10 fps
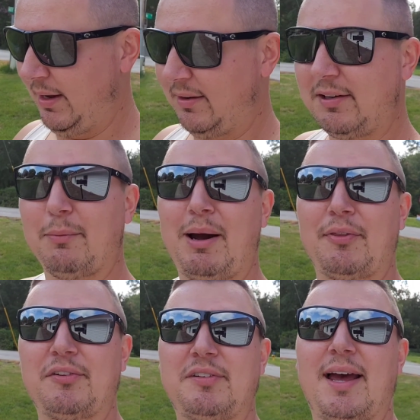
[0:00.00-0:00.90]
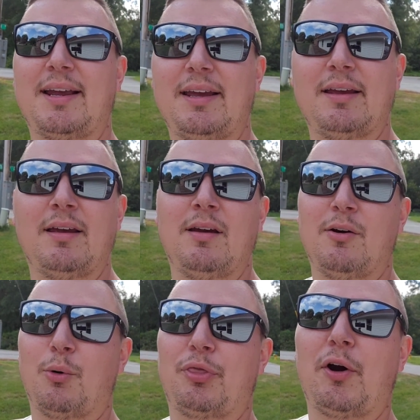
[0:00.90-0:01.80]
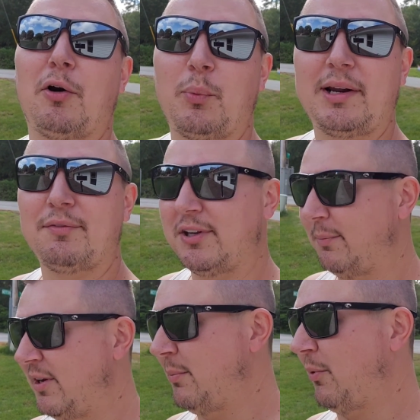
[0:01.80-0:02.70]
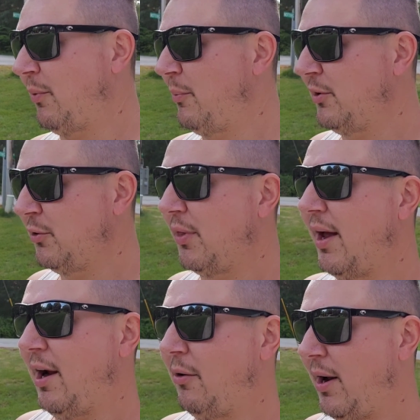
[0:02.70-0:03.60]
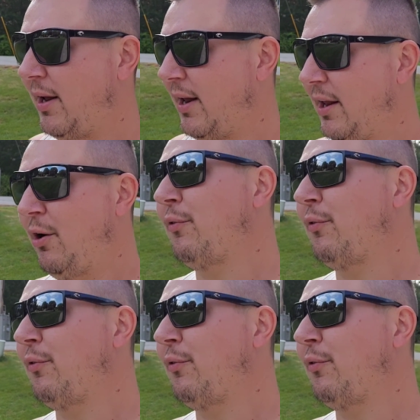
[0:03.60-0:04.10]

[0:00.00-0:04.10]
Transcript: until about the second or third week of September when we do the aerate and